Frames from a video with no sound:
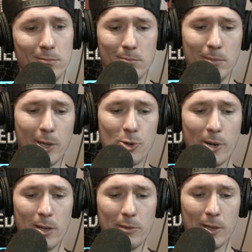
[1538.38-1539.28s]
Making a
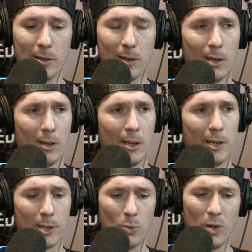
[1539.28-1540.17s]
trade over here. And
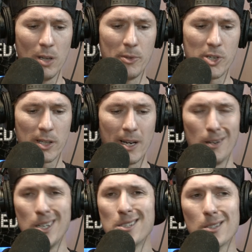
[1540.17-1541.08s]
I go, what? Let me check that
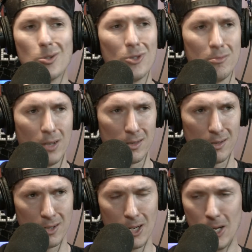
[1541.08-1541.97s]
out. He's on Coinbase, dude.